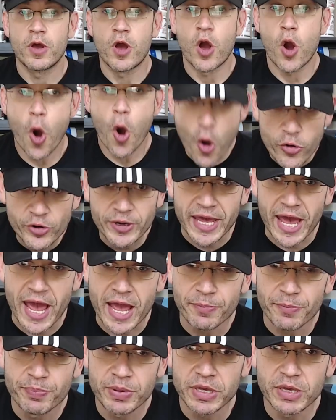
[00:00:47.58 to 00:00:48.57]

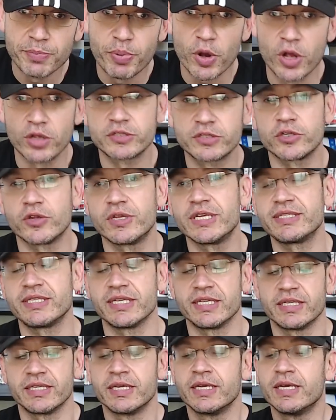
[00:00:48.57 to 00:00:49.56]
Okay, people, so
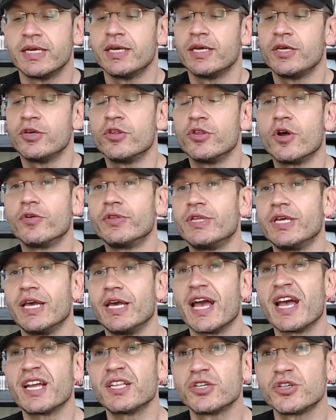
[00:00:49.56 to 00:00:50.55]
listen. You know, the
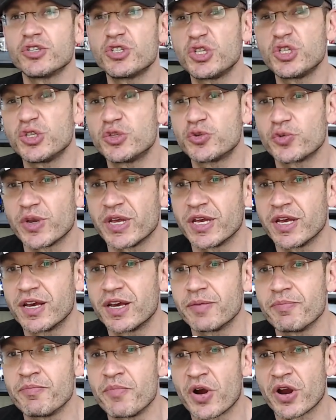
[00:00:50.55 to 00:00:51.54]
energy
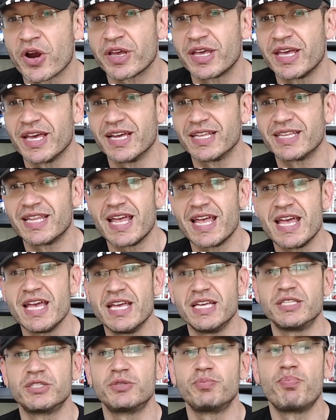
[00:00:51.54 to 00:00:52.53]
drink market
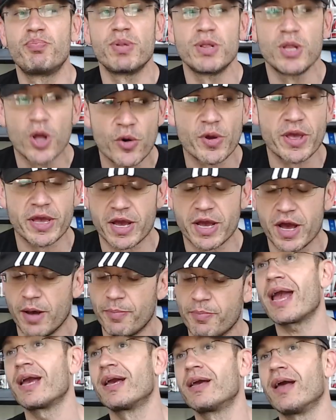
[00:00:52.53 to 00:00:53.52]
is blowing
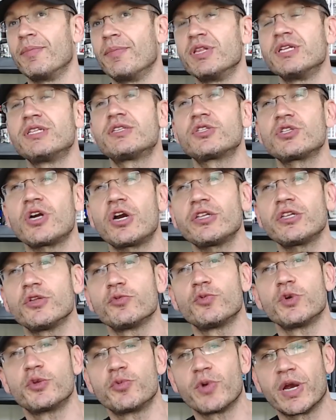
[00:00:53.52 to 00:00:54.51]
up. I mean, it started
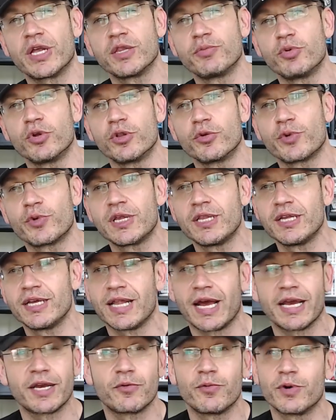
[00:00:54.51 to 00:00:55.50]
with Red Bull really
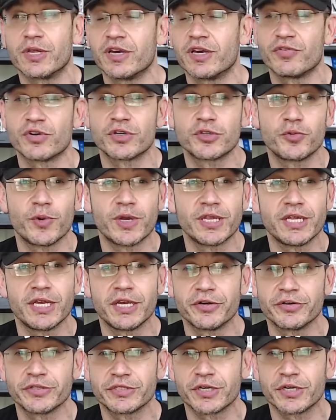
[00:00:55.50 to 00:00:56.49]
like, 20
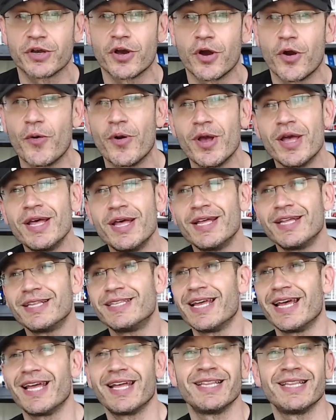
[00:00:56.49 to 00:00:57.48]
years ago.
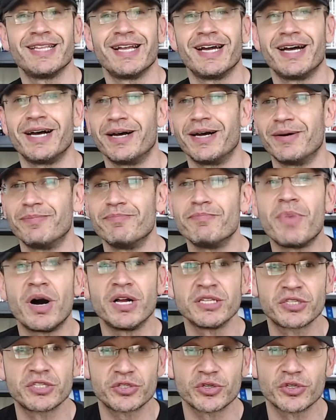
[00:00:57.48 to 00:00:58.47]
Then
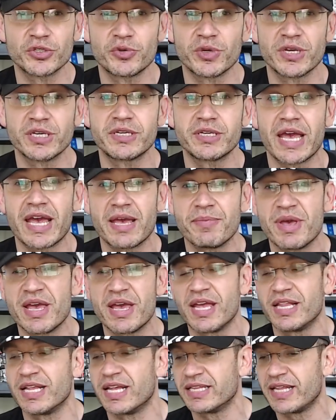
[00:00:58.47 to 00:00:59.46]
Monster drink came
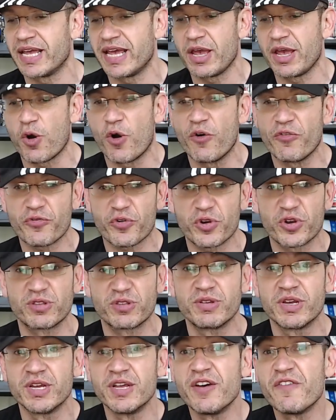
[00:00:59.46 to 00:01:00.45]
in and they offered
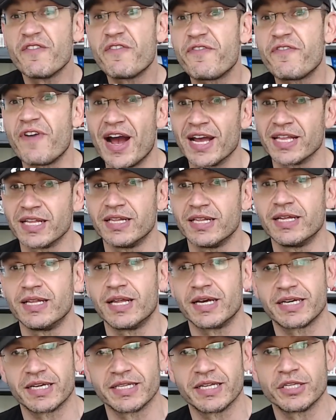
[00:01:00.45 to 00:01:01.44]
finally
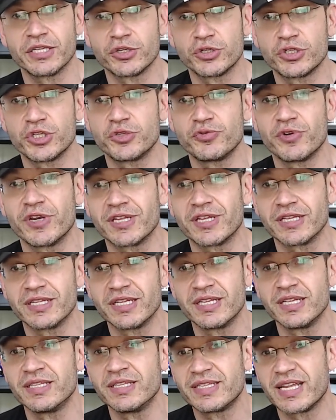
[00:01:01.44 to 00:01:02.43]
like an energy drink that
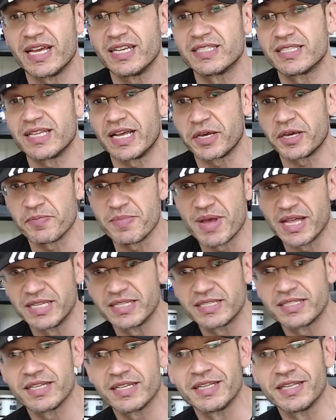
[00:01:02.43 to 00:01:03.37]
didn't taste like medicine